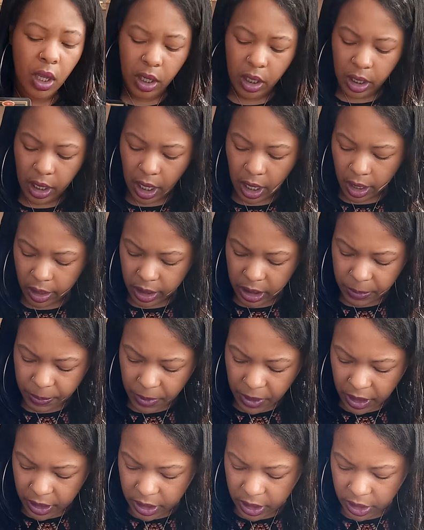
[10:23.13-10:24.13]
Yeah, this
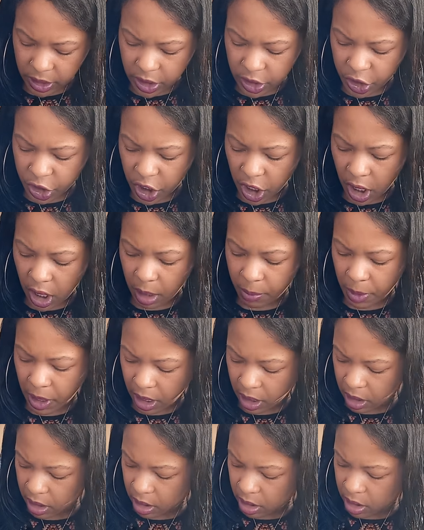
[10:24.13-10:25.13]
person's a charmer.